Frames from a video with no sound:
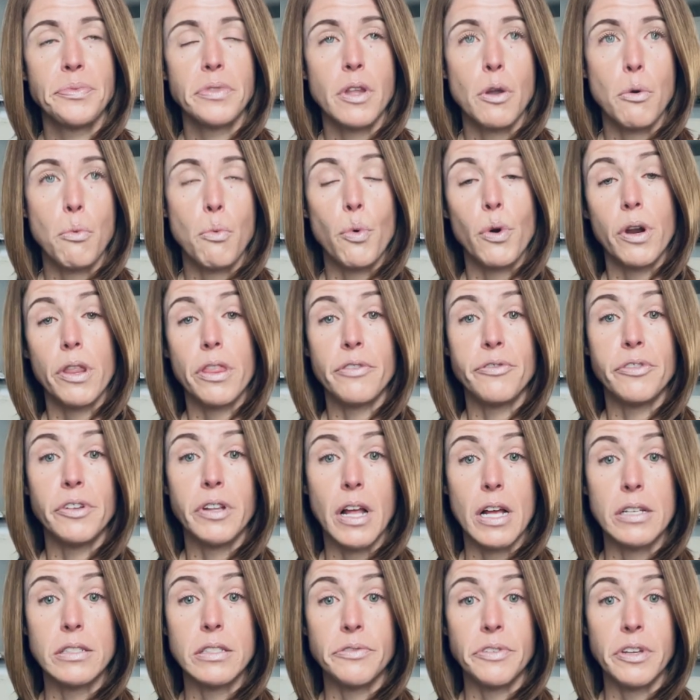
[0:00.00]
one of the
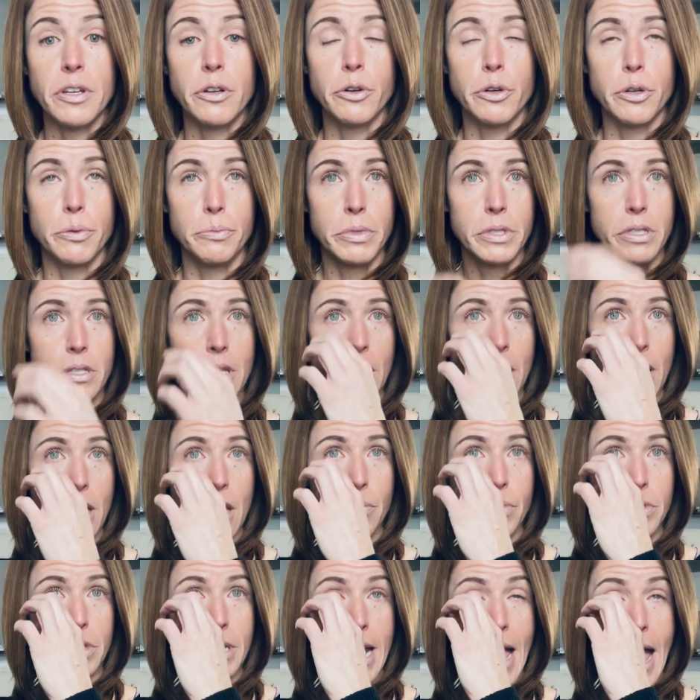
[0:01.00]
philosophy groups that he
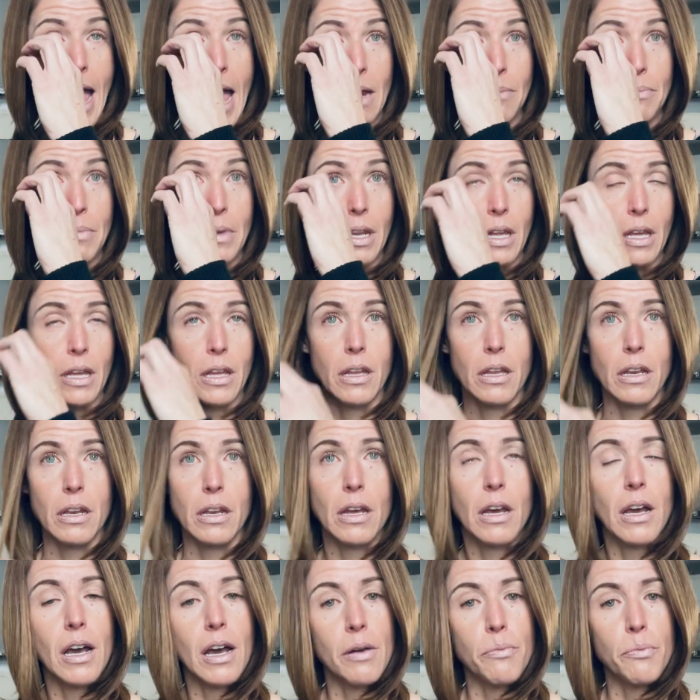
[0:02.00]
was an admin in,
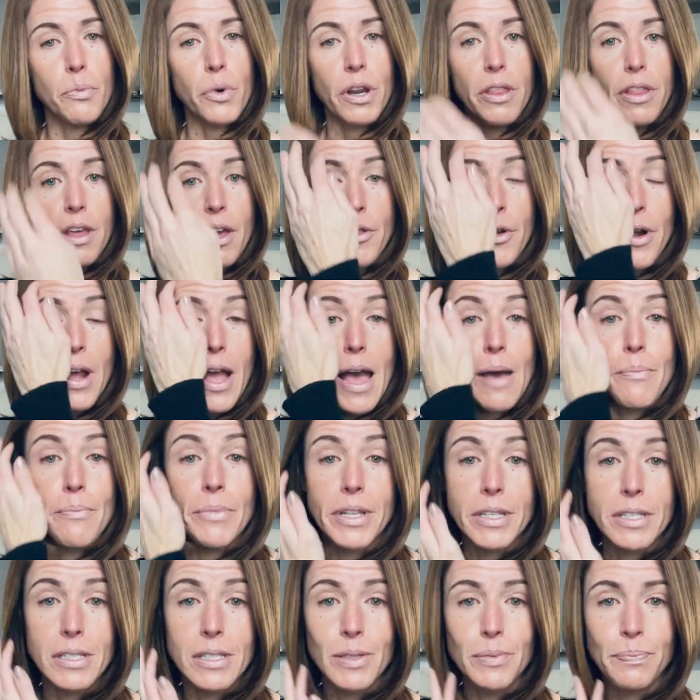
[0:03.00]
one of the other
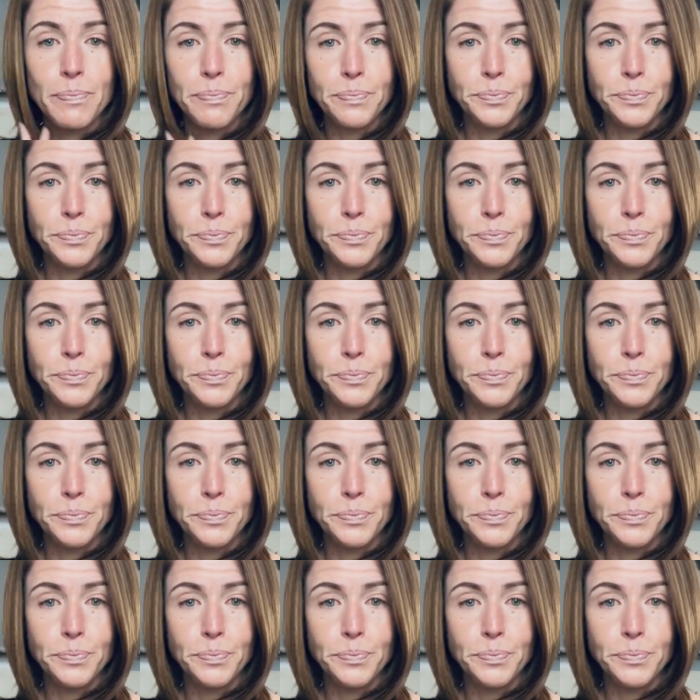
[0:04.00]
admins